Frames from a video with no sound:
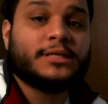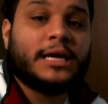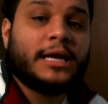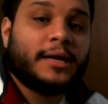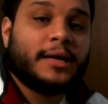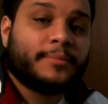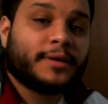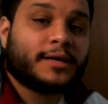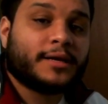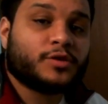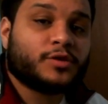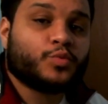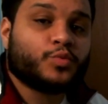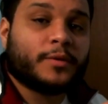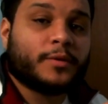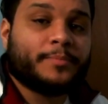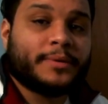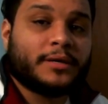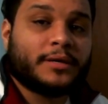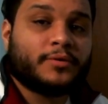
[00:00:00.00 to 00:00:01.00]
because we're
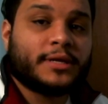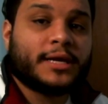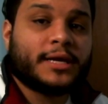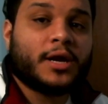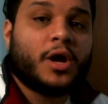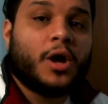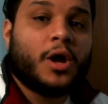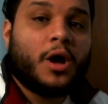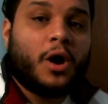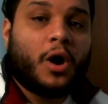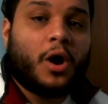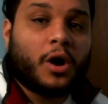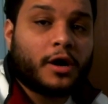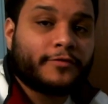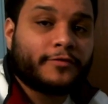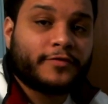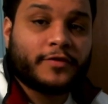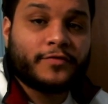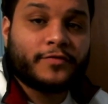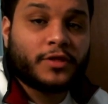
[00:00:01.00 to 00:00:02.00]
building off
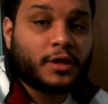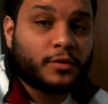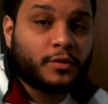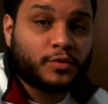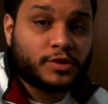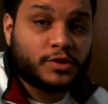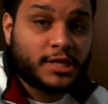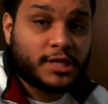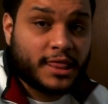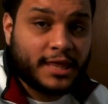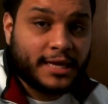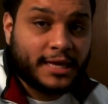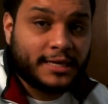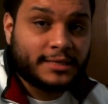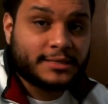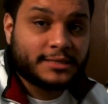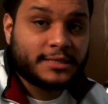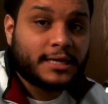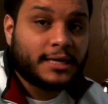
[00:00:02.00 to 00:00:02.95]
of those things.